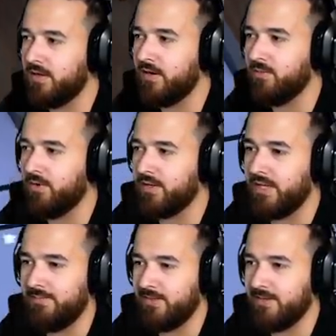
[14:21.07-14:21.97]
I don't want to
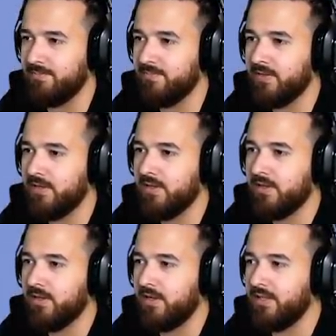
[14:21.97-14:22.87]
keep them.
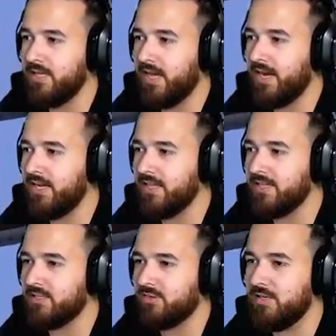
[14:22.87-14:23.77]
Are they, any of
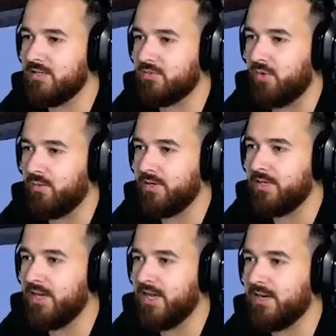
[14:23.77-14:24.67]
these trees growing
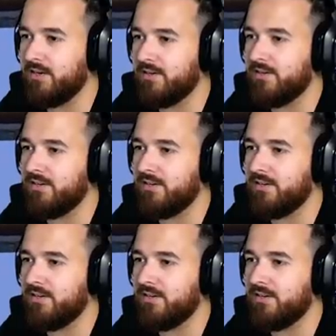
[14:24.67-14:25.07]
yet?